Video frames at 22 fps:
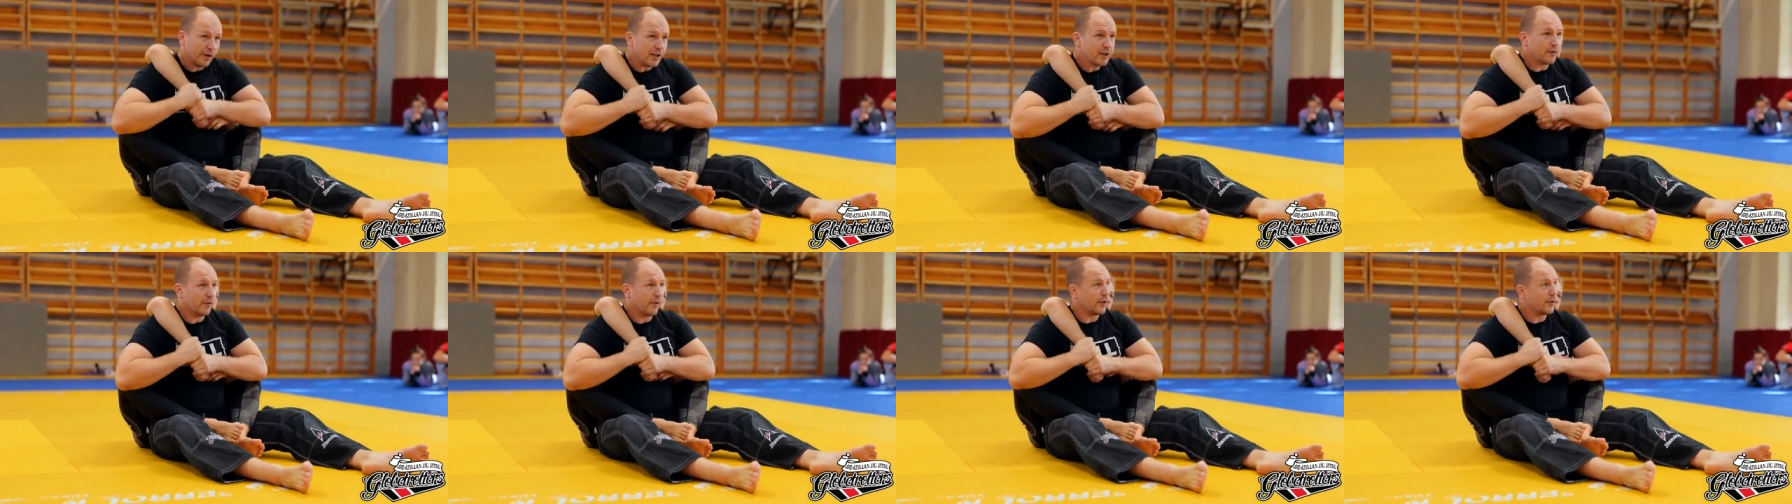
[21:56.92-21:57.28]

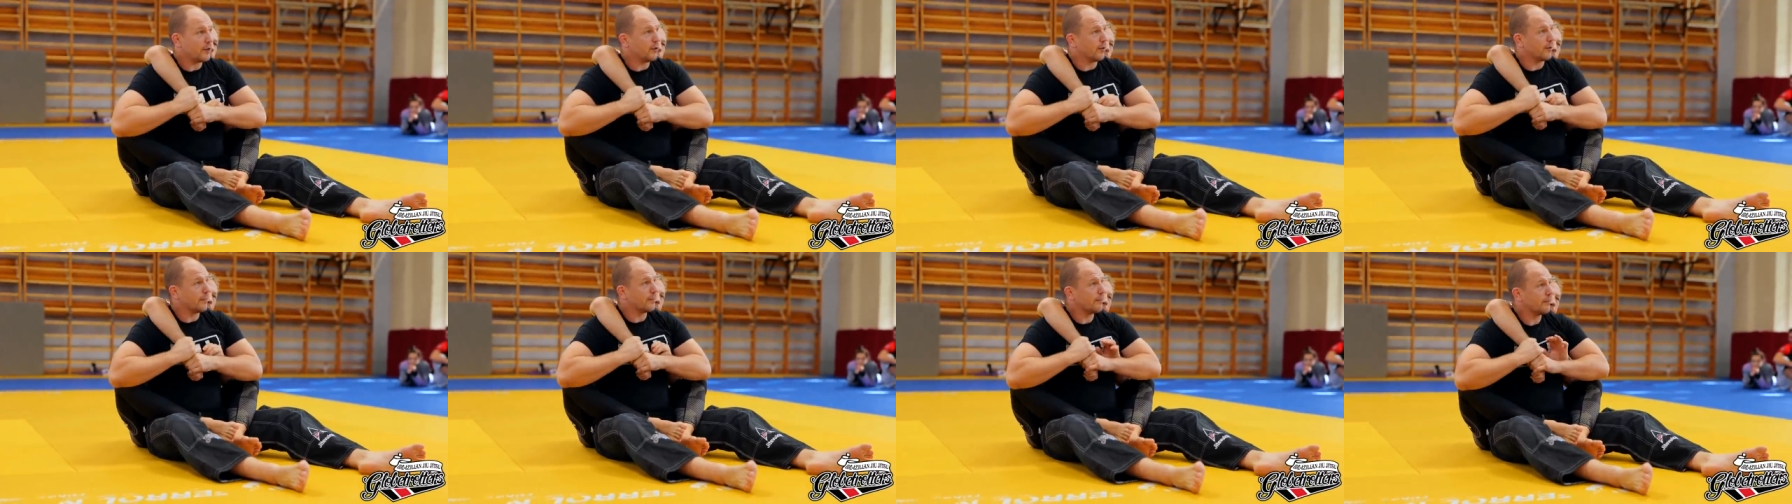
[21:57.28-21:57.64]
wrist
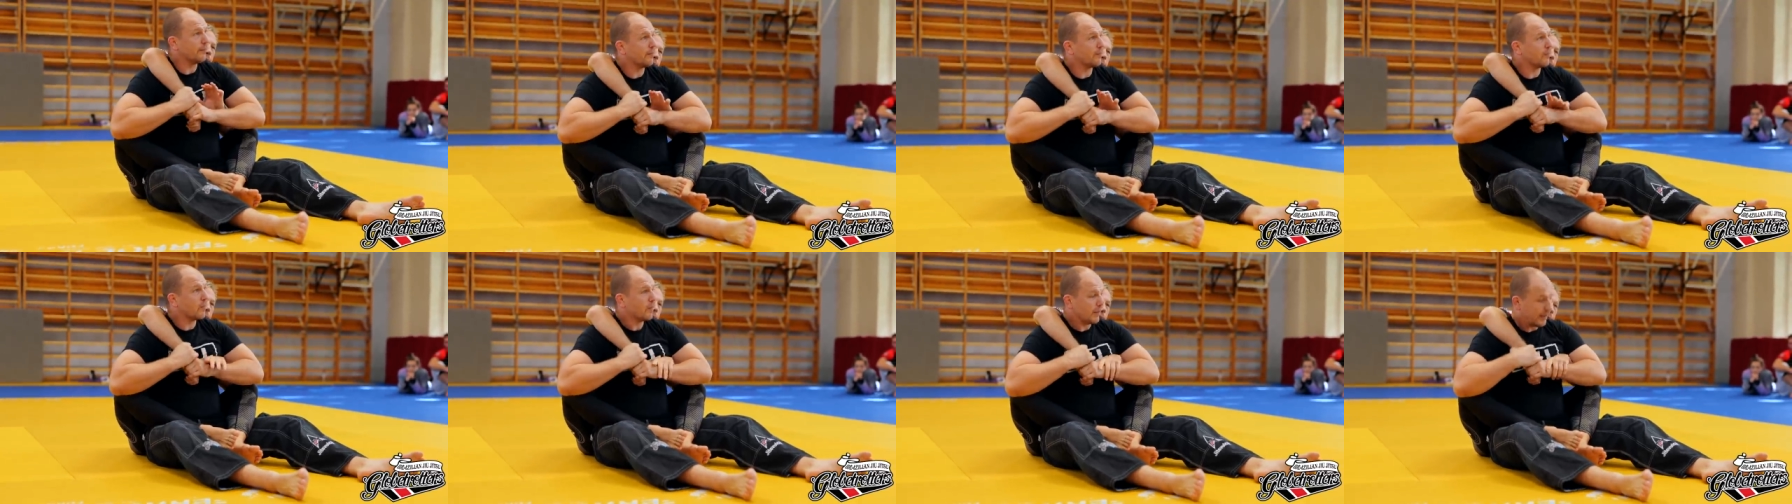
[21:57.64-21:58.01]
fight you.
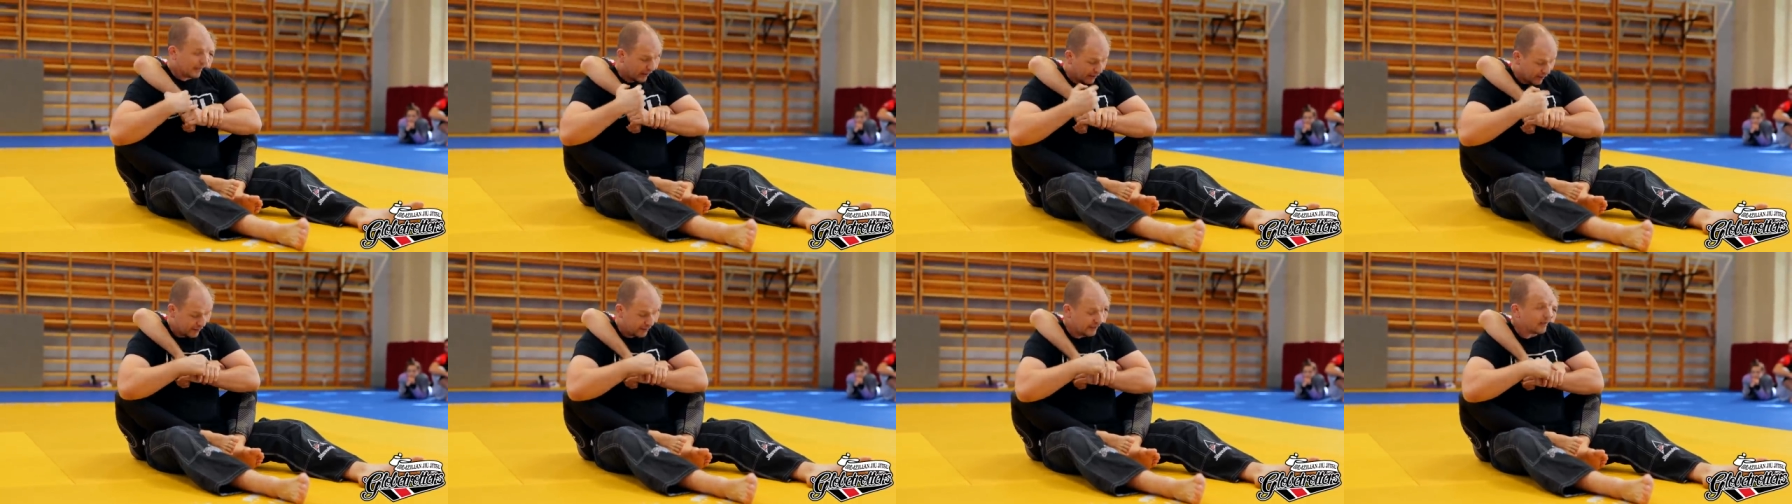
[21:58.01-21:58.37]

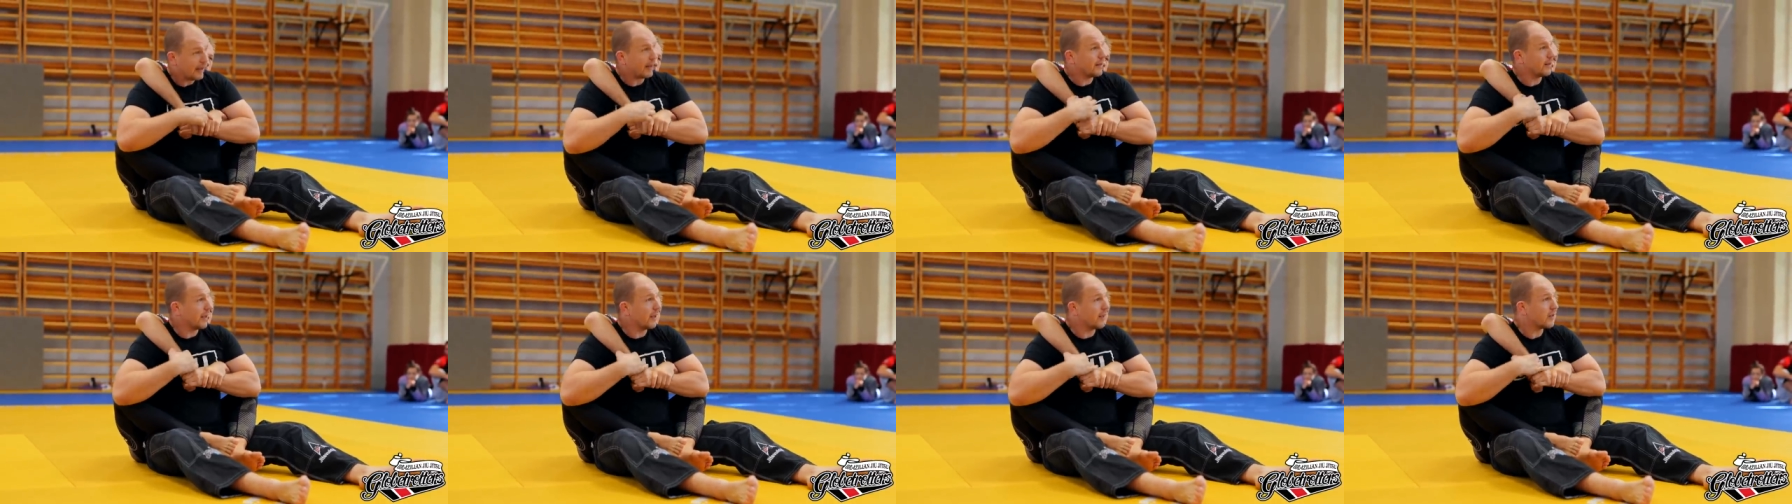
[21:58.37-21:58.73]
They can still
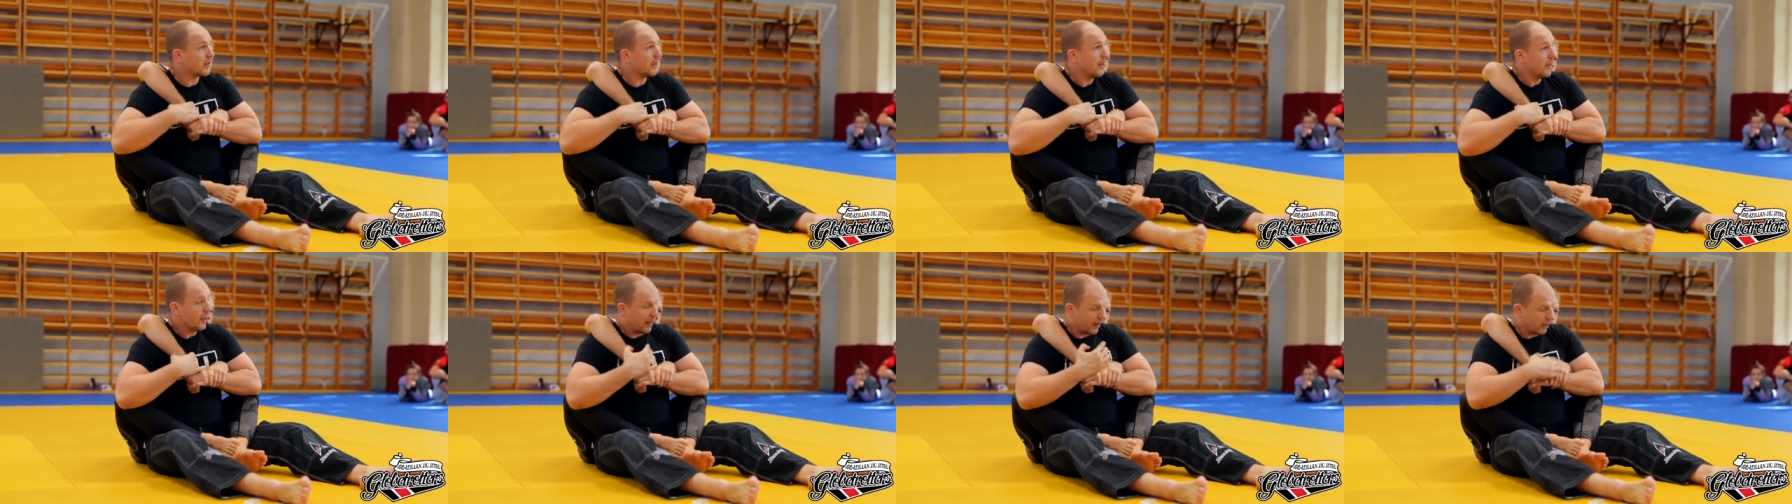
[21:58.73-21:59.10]
get
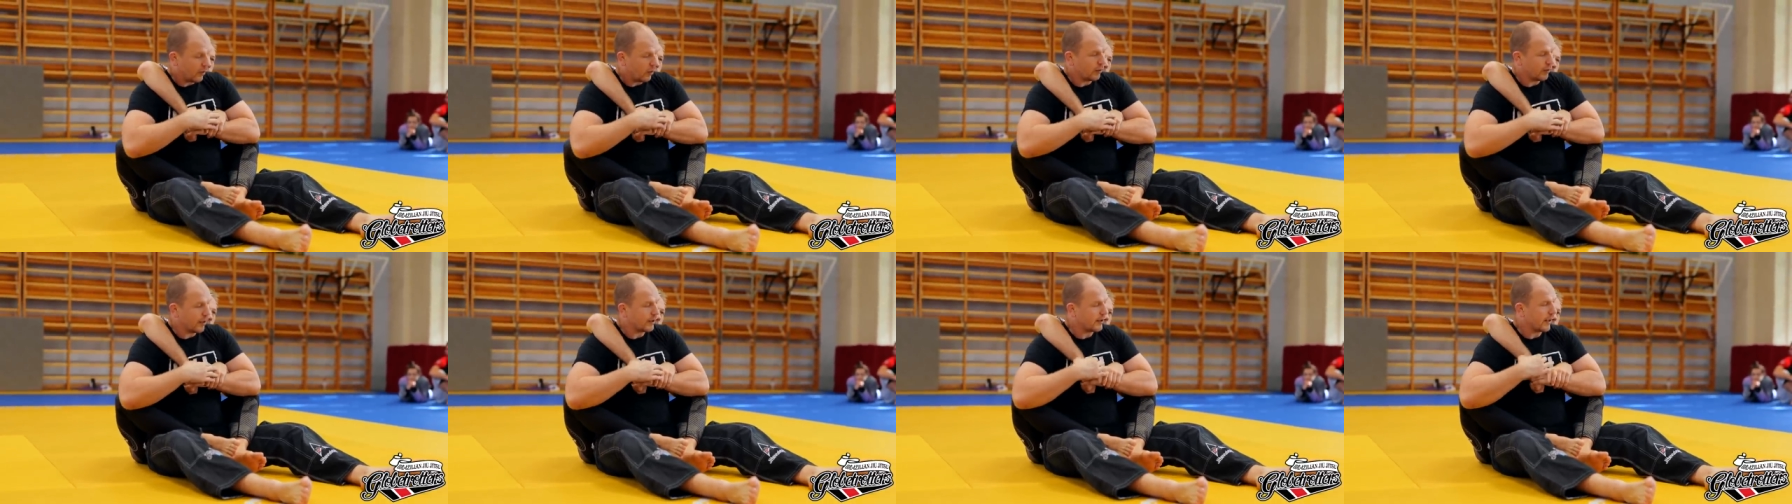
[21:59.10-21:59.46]
this and
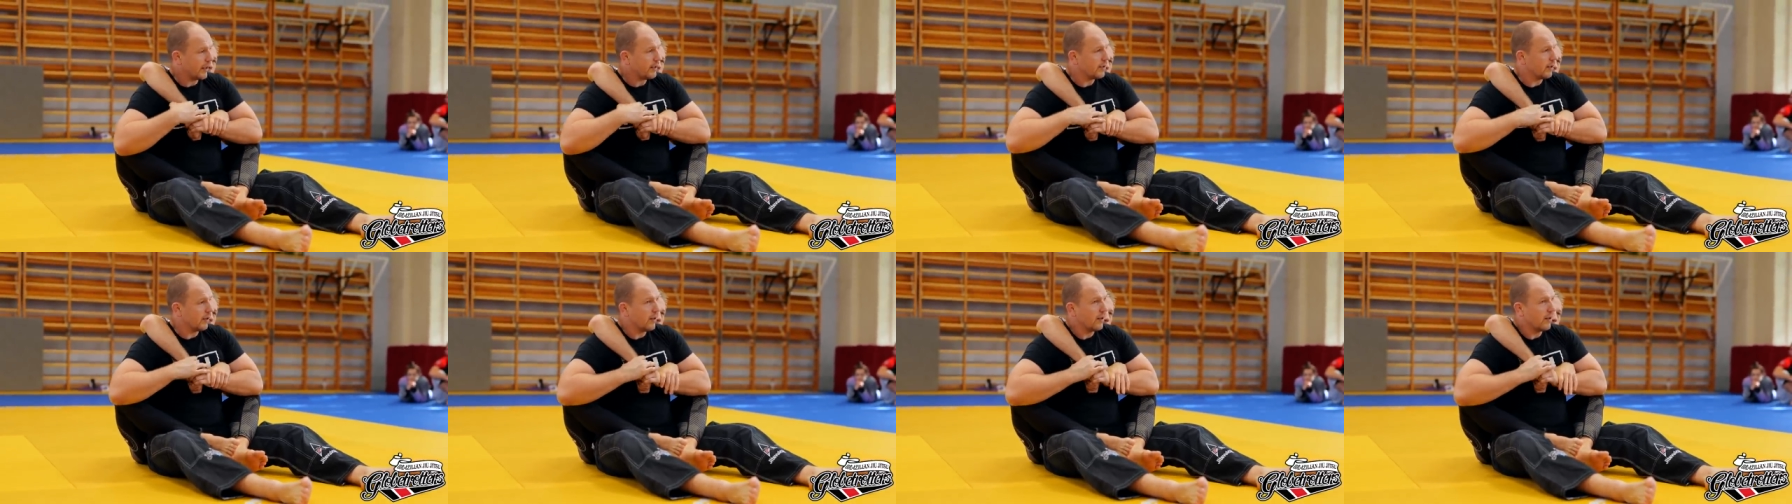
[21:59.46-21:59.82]
hold on
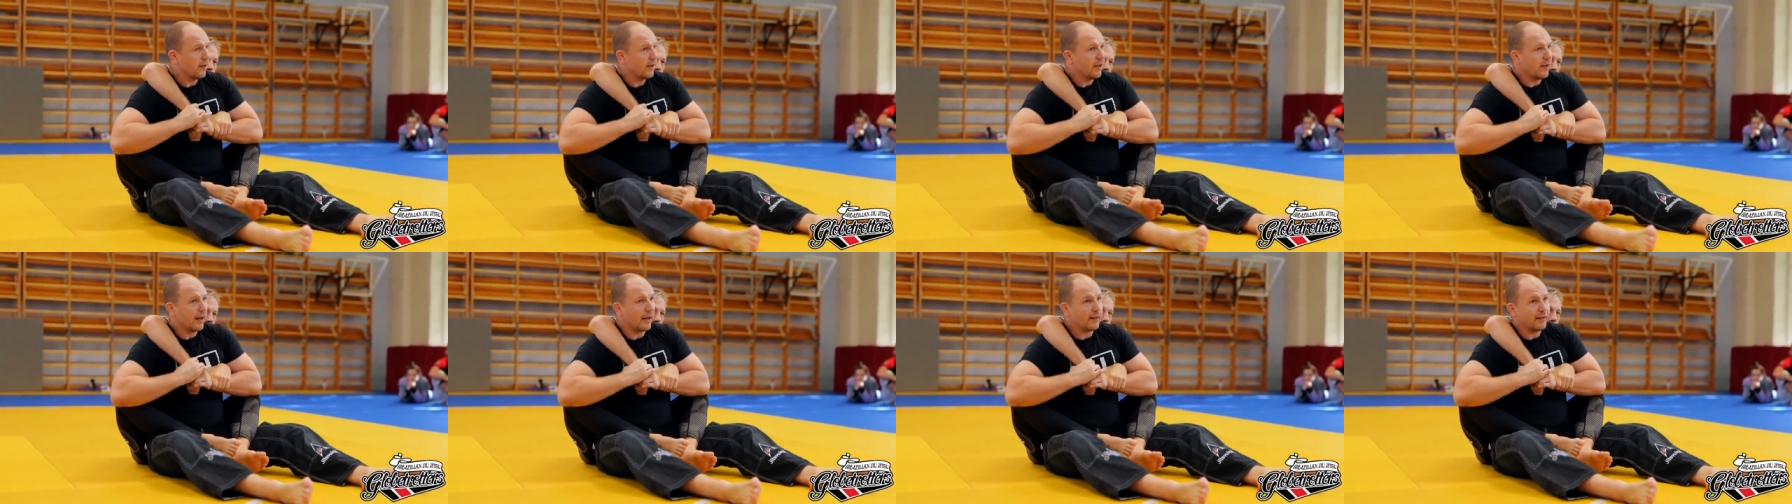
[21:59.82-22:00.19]
tight.
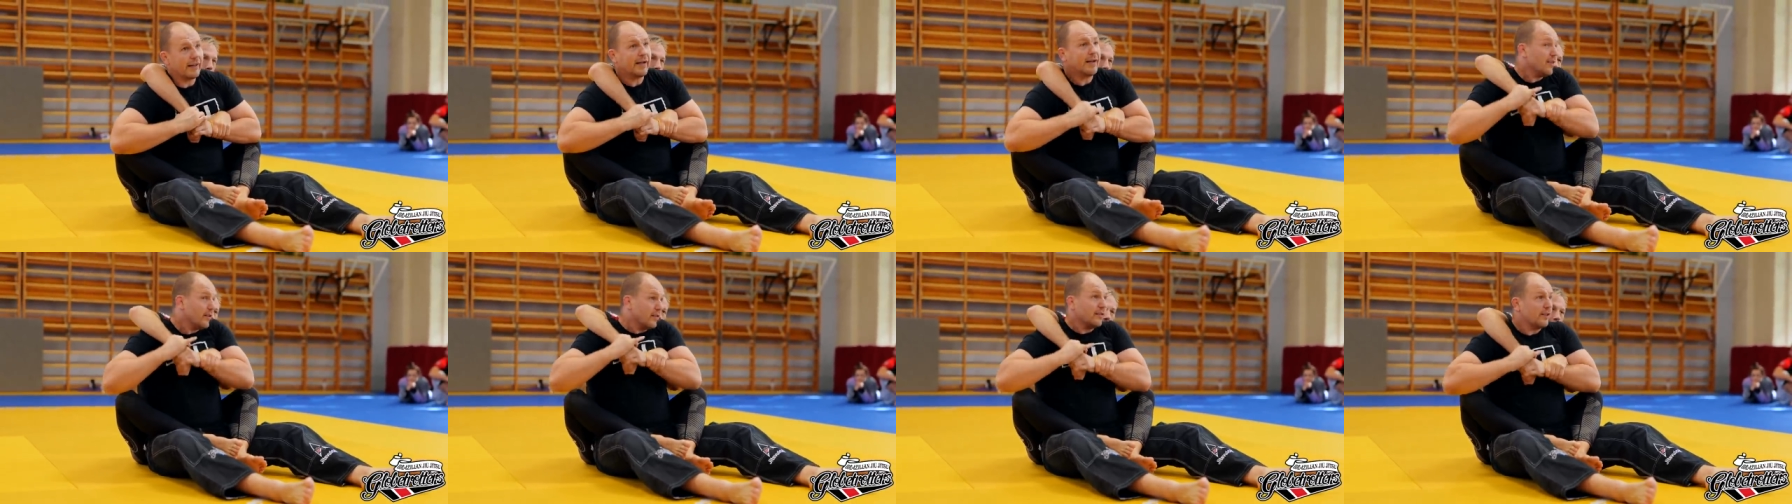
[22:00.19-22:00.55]
And
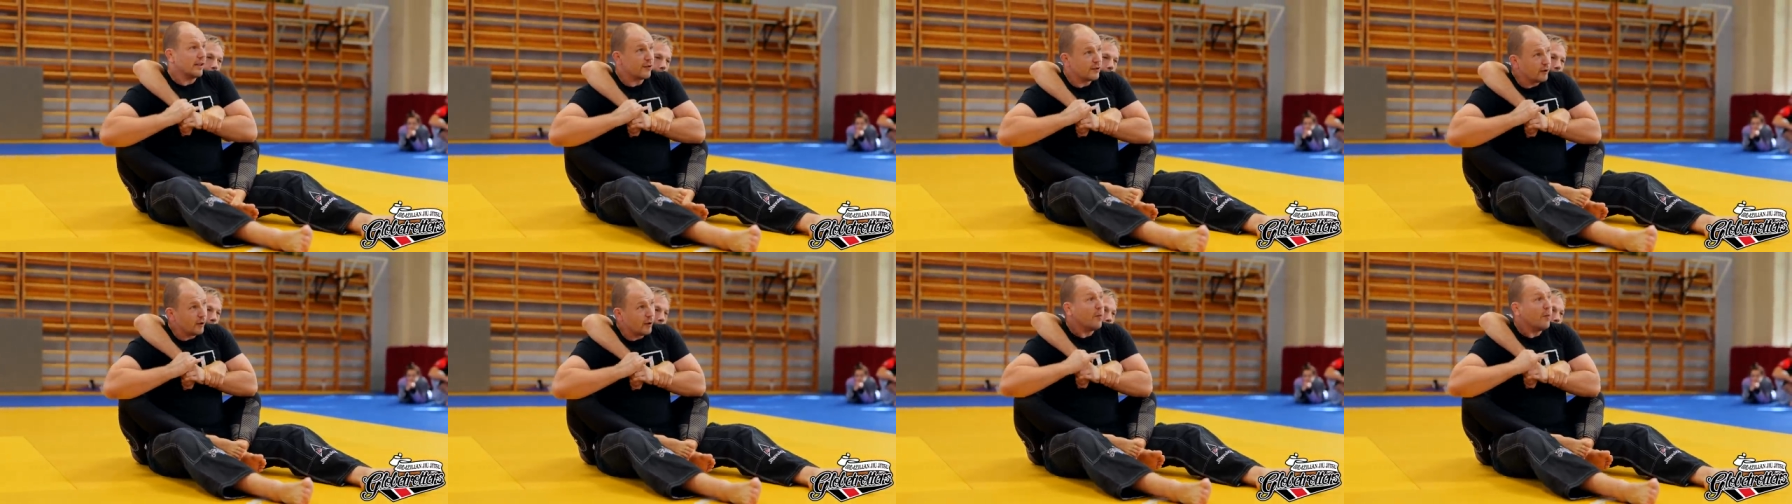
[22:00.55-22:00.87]
then there's